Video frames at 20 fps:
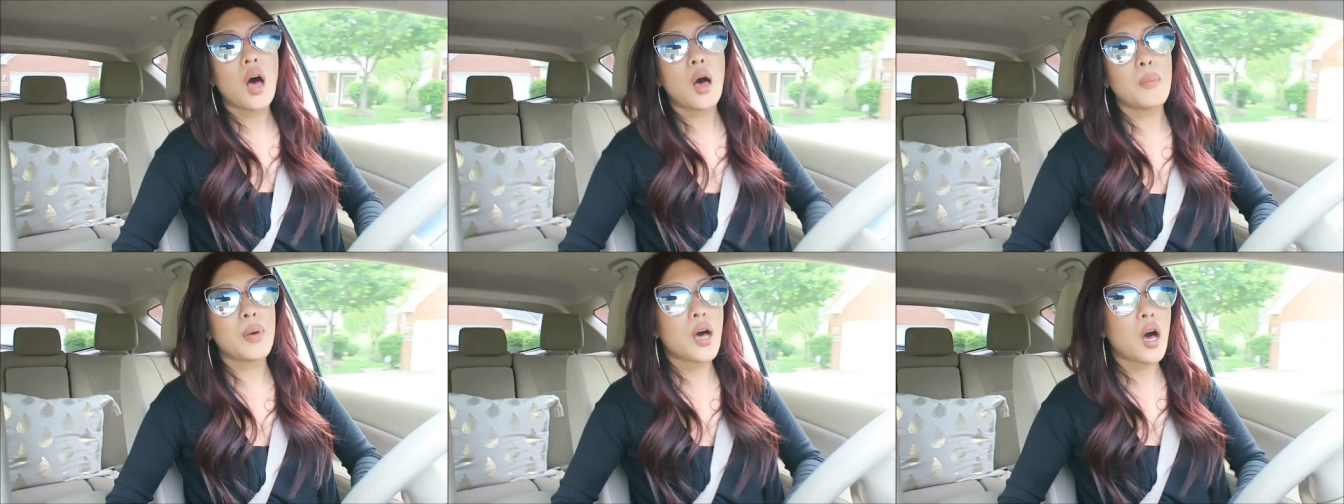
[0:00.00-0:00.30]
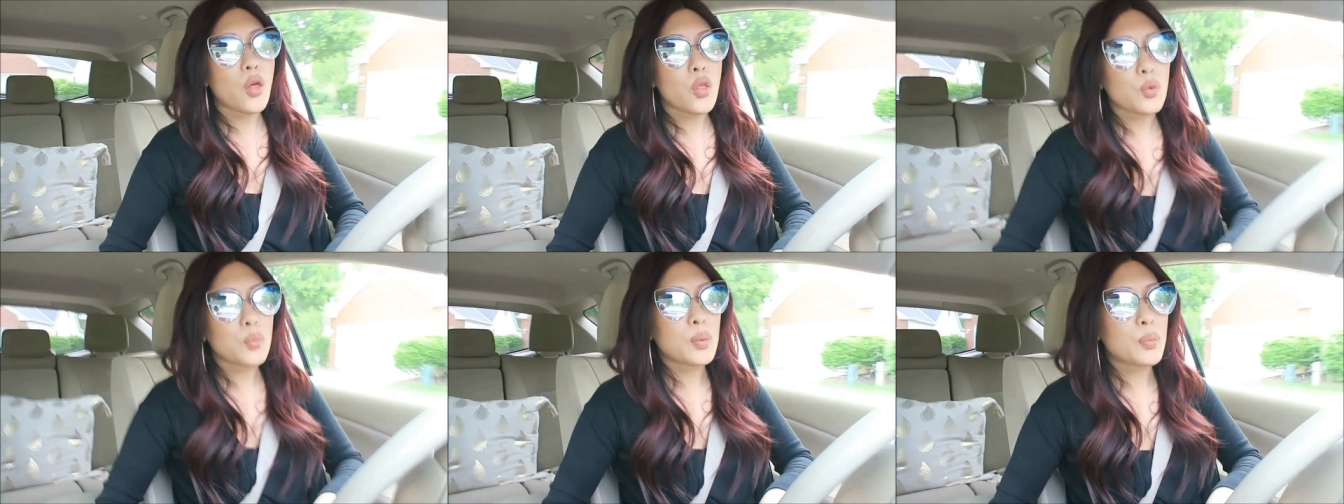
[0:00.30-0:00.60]
I
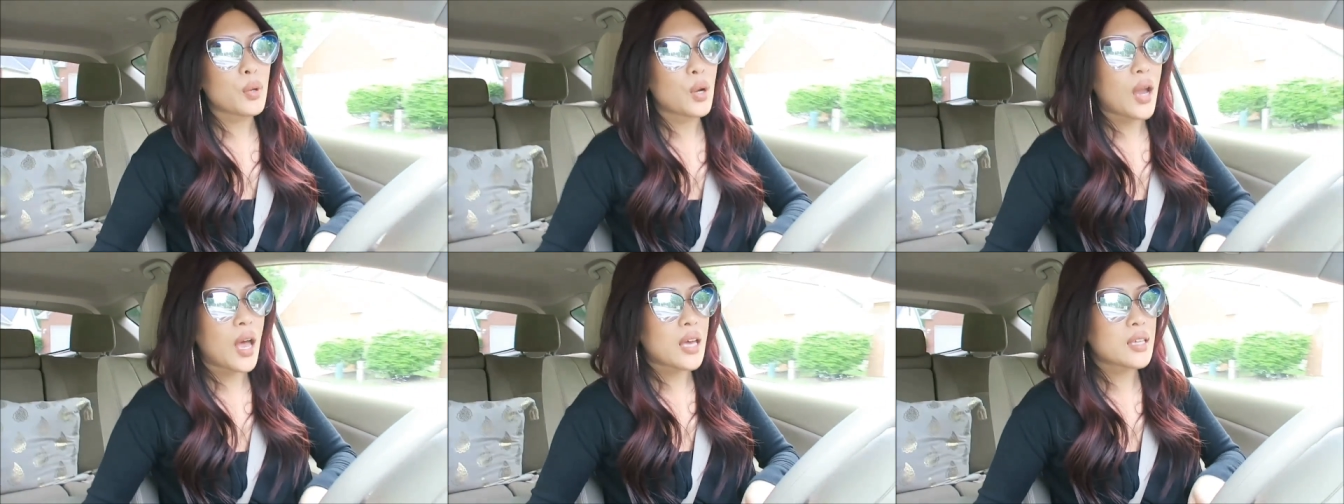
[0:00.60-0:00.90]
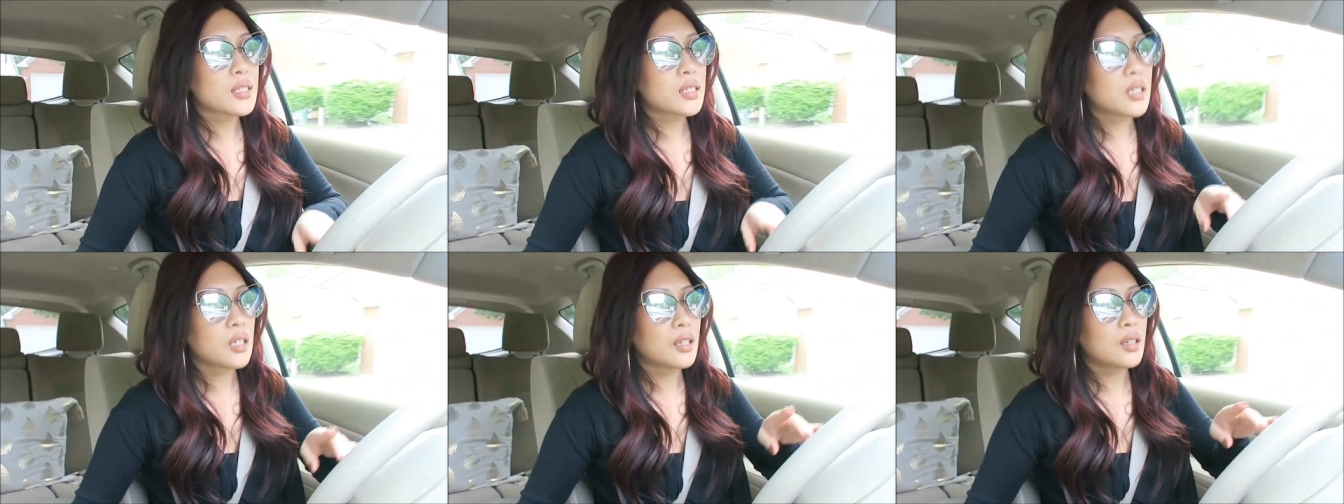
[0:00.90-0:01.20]
bet other people are
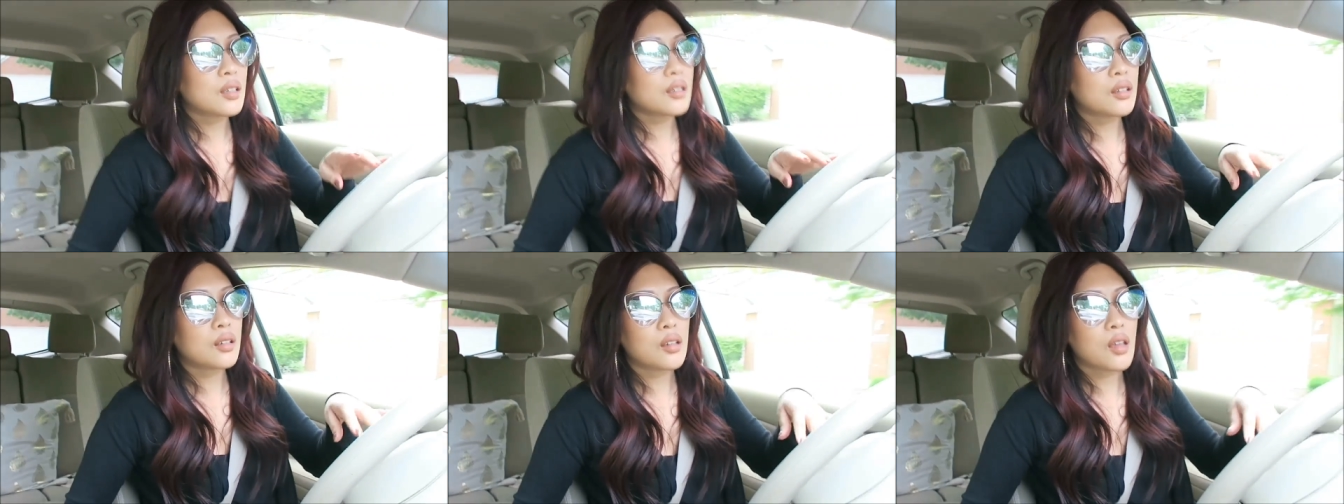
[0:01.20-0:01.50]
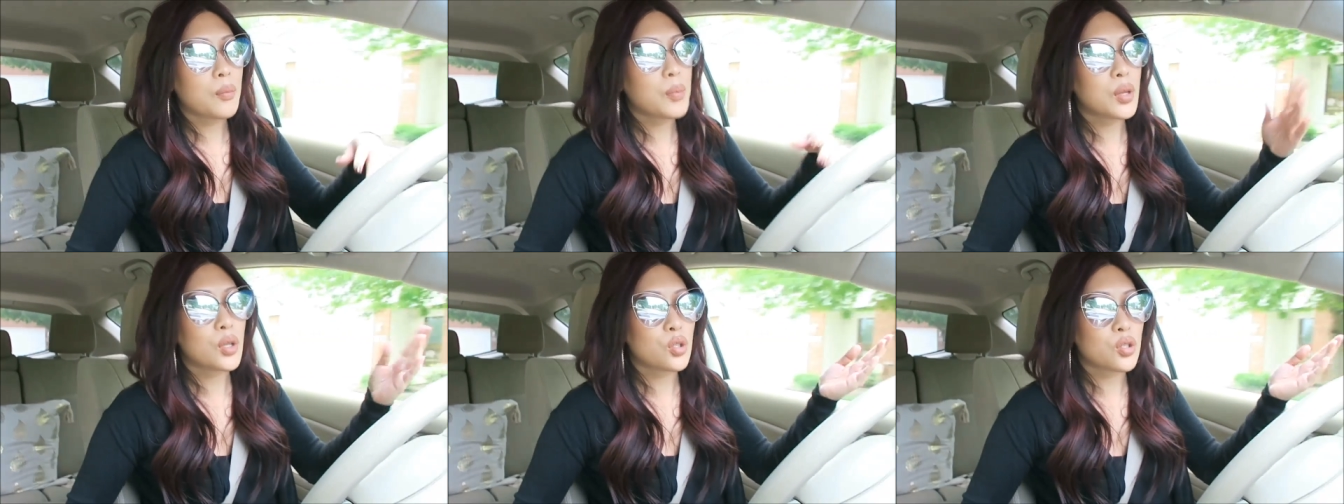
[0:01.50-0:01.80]

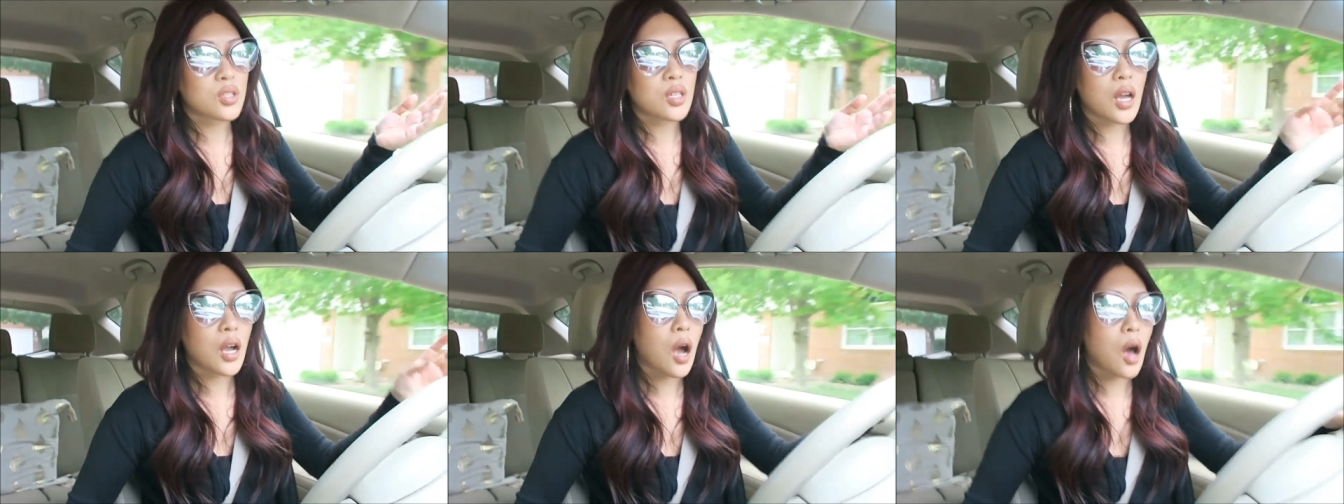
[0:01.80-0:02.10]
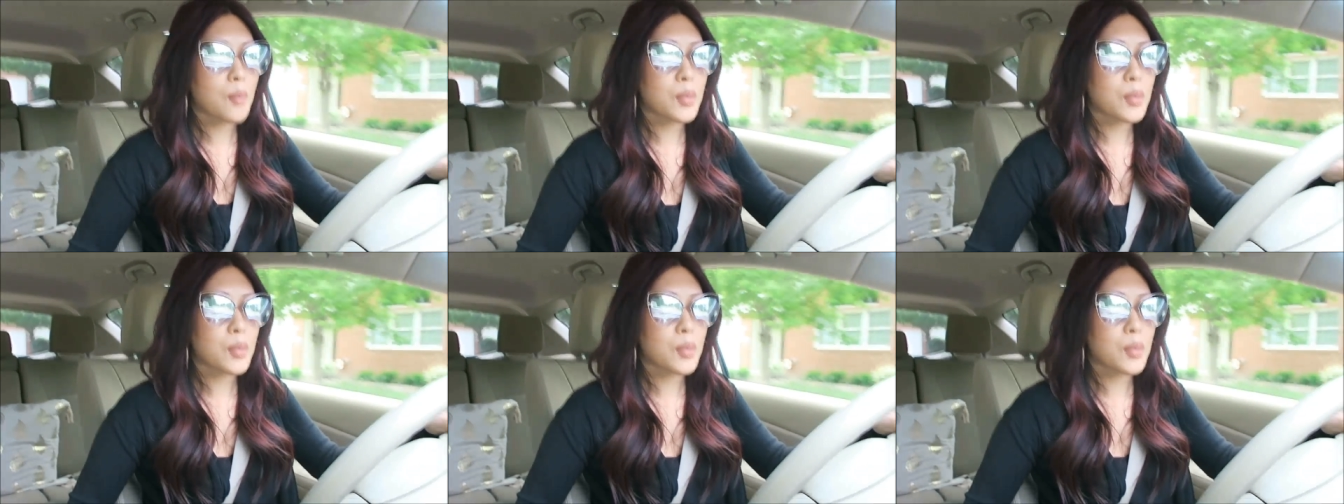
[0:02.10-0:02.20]
asking, eh, but they're just not